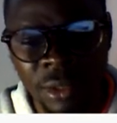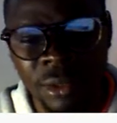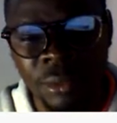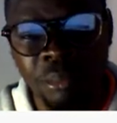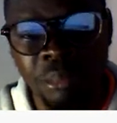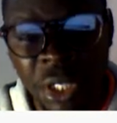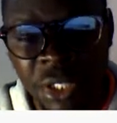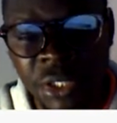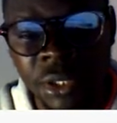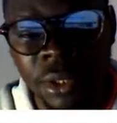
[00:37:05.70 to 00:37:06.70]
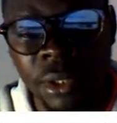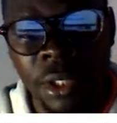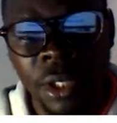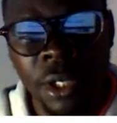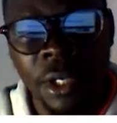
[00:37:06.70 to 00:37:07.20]
page.
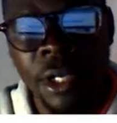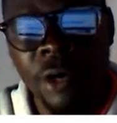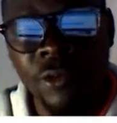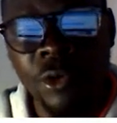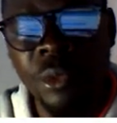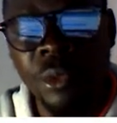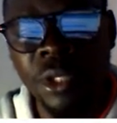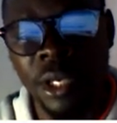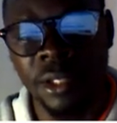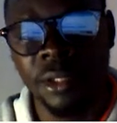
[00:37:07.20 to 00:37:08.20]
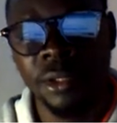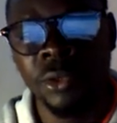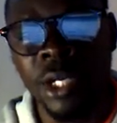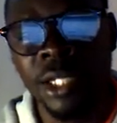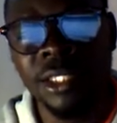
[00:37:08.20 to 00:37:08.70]
Now from here you can
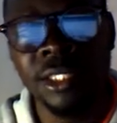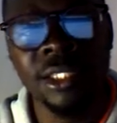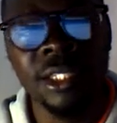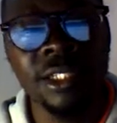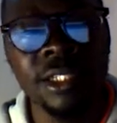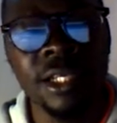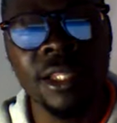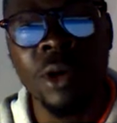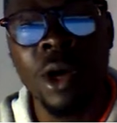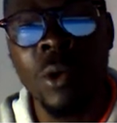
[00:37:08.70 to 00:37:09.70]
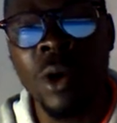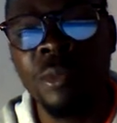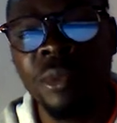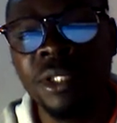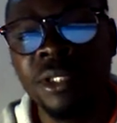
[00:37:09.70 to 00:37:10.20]
see that our
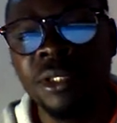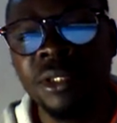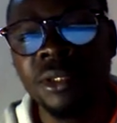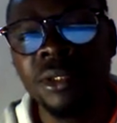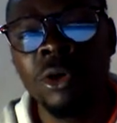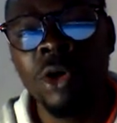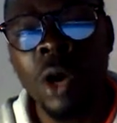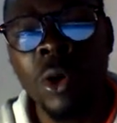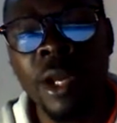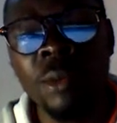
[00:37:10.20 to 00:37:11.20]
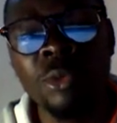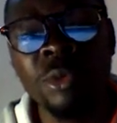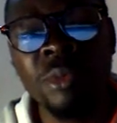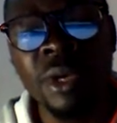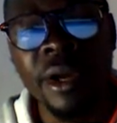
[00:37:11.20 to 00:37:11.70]
WordPress or our WP
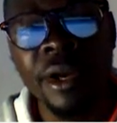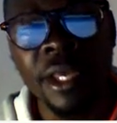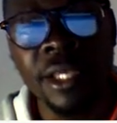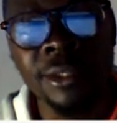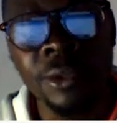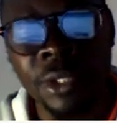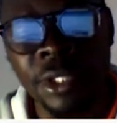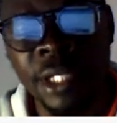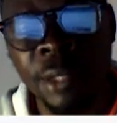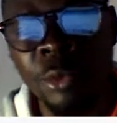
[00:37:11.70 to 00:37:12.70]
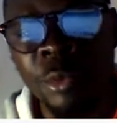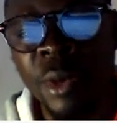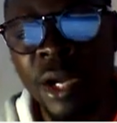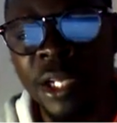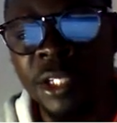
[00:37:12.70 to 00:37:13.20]
Bakery has loaded. WP Bakery
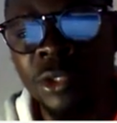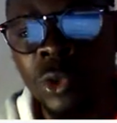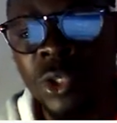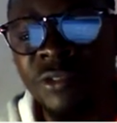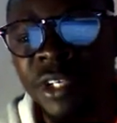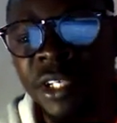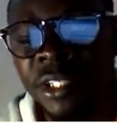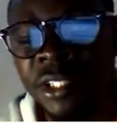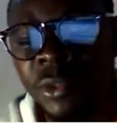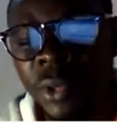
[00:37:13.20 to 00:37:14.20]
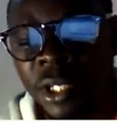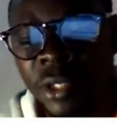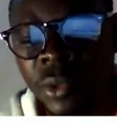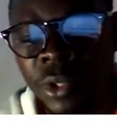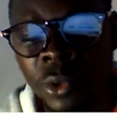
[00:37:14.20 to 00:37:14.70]
is always very easy working with,
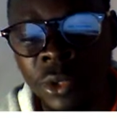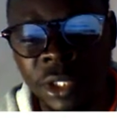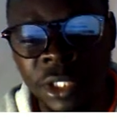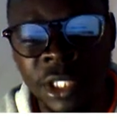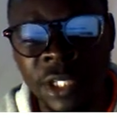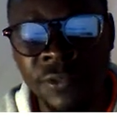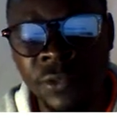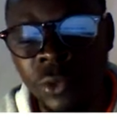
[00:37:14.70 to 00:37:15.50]
because it gives you